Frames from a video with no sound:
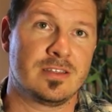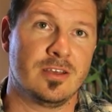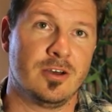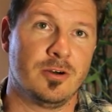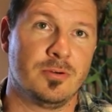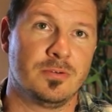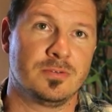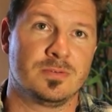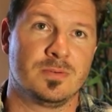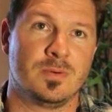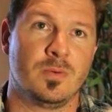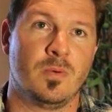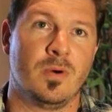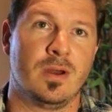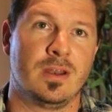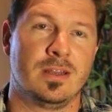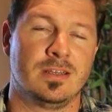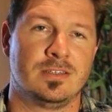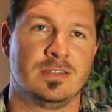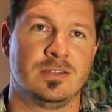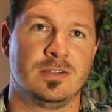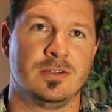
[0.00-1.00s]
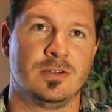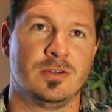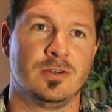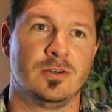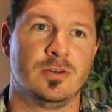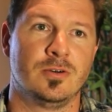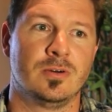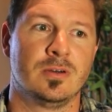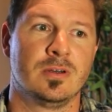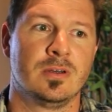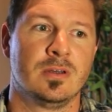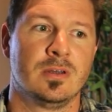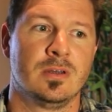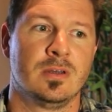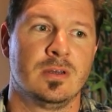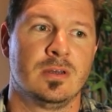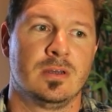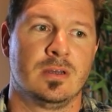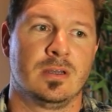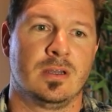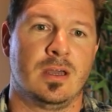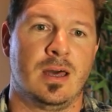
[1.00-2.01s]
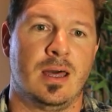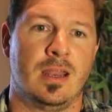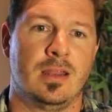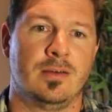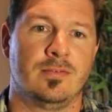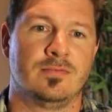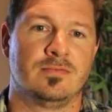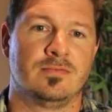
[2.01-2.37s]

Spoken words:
though, was we wanted to kind of